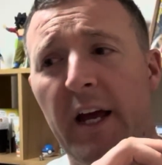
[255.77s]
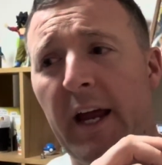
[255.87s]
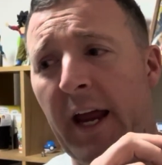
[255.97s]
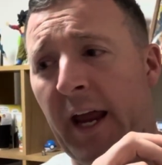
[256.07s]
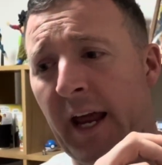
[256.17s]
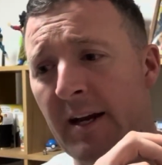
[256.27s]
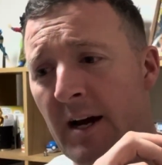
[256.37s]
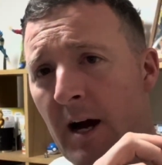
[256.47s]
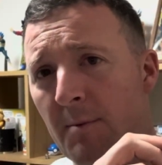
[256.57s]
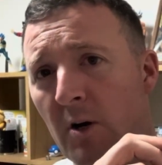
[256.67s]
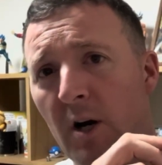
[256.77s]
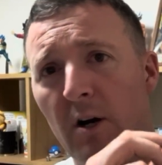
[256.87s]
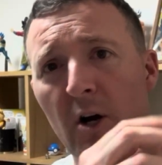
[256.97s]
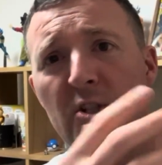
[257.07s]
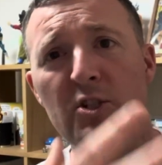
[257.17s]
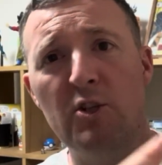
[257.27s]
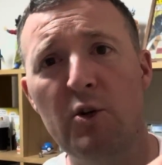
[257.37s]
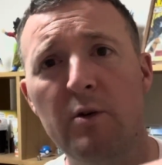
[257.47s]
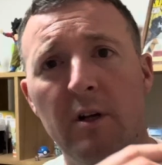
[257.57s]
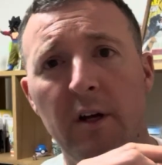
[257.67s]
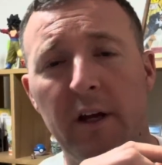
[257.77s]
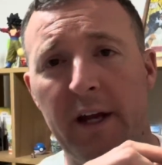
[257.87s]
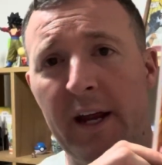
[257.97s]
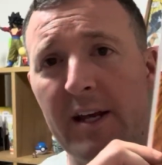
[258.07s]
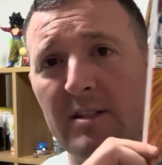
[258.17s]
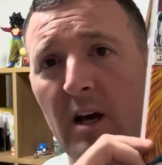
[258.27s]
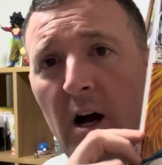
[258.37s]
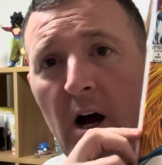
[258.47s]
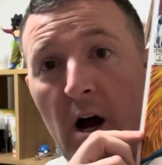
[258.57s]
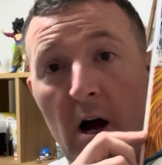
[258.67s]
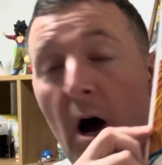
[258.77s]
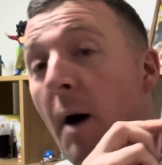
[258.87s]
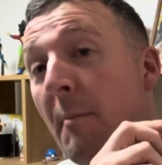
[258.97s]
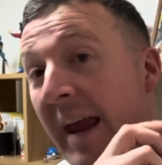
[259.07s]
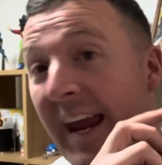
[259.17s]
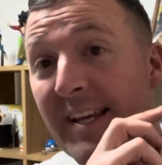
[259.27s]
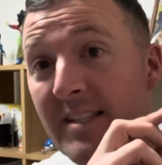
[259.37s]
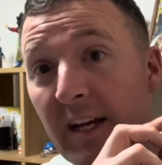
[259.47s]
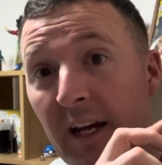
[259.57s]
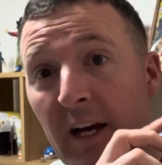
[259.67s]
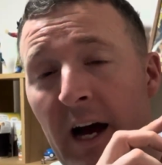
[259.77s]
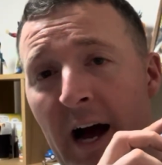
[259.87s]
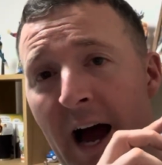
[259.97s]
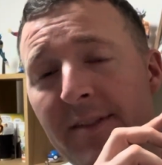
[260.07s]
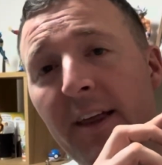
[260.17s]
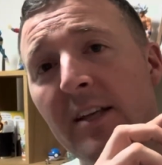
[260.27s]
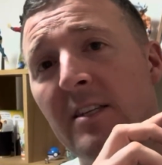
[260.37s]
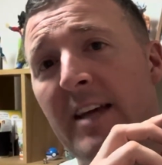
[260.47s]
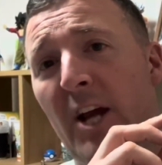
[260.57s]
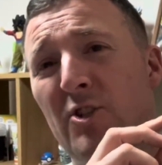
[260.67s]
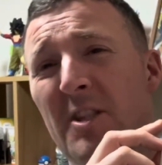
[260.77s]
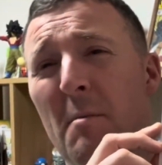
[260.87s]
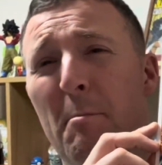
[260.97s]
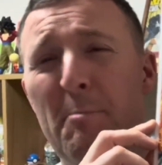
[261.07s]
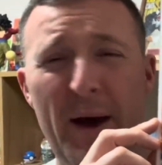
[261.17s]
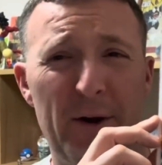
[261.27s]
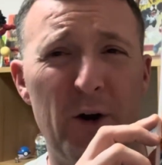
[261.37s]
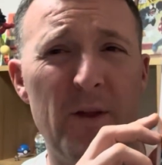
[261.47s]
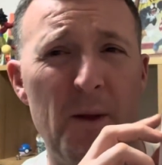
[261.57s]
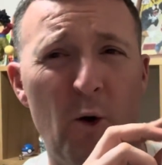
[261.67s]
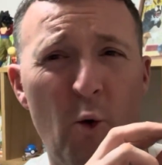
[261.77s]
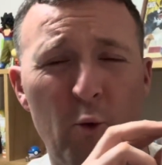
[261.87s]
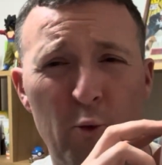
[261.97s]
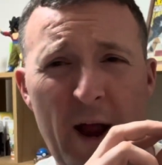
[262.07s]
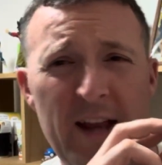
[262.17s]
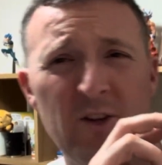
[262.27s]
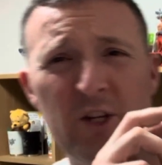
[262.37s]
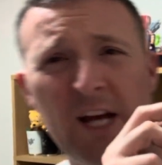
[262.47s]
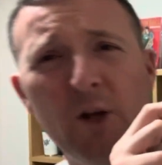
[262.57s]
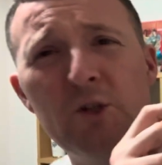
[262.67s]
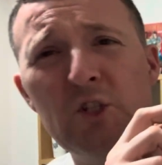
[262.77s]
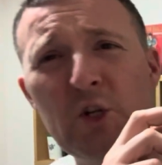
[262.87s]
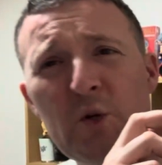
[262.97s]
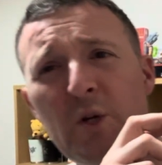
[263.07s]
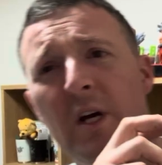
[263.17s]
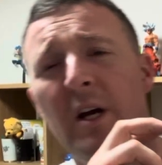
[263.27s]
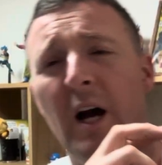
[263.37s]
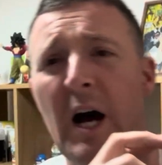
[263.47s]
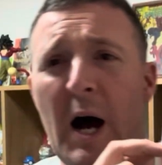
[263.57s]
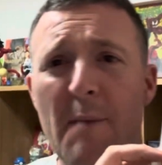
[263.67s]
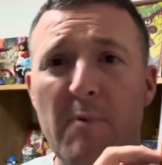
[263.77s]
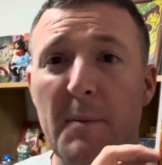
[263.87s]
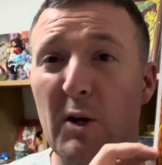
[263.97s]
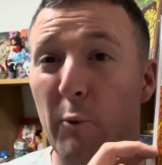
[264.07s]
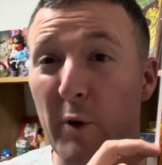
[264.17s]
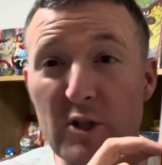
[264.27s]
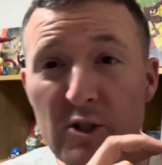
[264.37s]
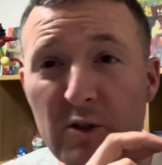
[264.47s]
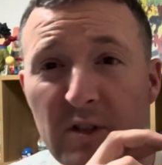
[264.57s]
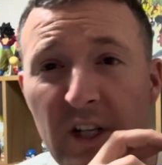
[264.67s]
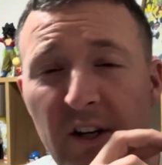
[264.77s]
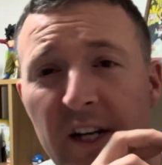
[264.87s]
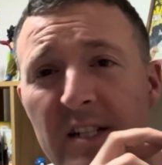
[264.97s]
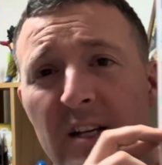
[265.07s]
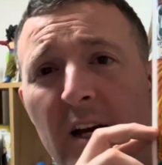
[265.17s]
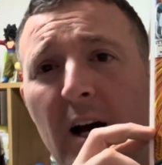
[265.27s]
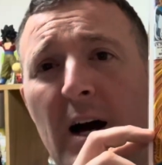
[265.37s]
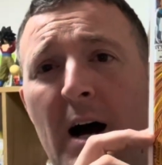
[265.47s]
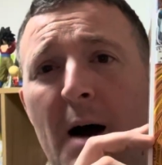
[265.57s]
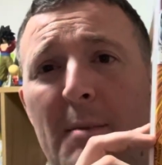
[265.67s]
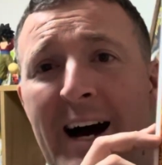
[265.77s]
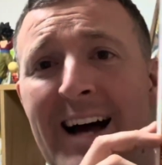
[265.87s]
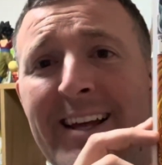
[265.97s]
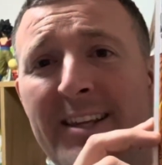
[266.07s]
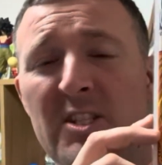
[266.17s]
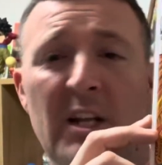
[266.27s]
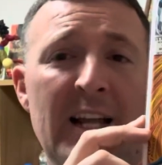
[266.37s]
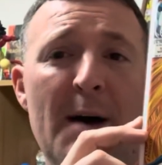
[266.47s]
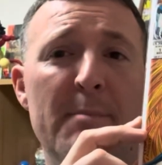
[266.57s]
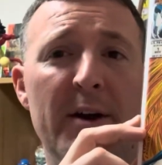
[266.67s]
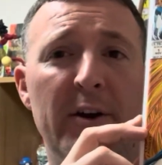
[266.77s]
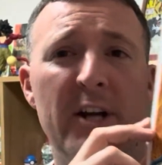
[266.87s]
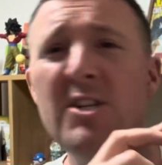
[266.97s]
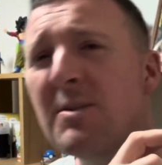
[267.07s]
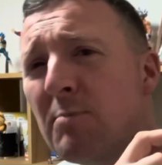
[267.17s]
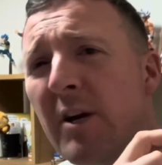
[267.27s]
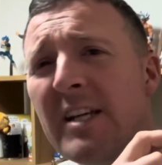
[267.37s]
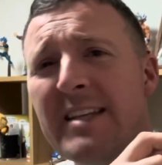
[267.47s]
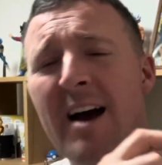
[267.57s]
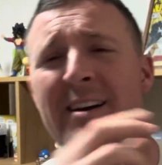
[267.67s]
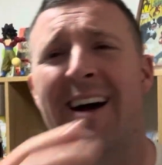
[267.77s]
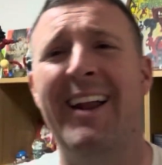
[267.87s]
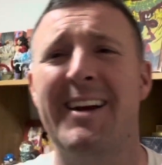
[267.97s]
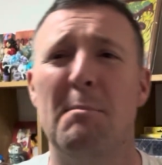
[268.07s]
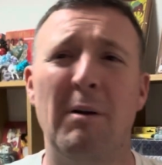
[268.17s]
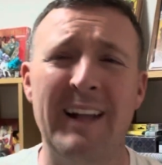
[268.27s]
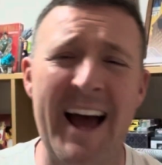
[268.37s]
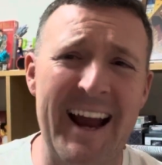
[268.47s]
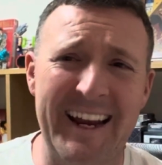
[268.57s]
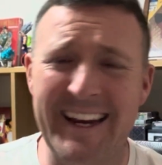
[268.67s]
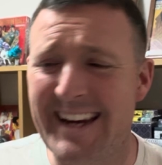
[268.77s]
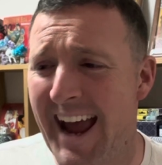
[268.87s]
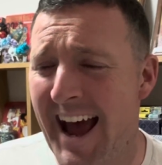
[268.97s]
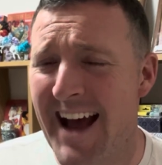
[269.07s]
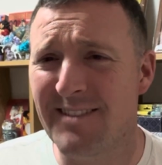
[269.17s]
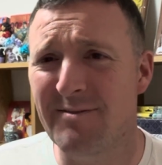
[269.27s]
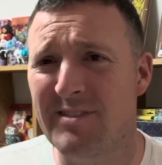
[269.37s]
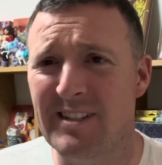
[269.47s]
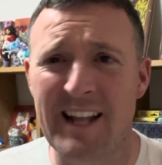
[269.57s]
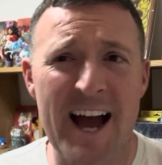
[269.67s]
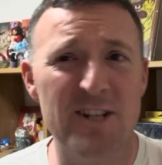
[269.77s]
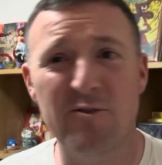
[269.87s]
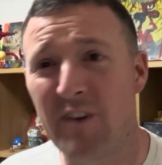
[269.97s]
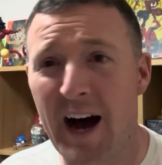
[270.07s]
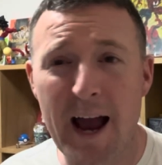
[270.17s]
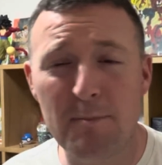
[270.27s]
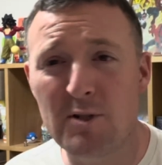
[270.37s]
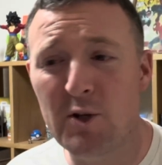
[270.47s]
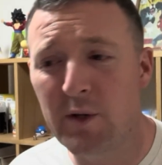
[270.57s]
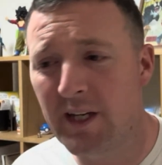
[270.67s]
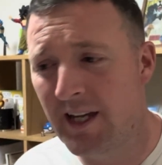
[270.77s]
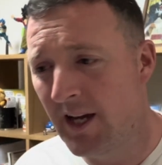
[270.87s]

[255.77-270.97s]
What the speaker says: and her suit is amazing. I think this is actually better than the red and yellow suit from the original series. I like this a lot better. It just brings out kind of like a Black Cat / vibe to it,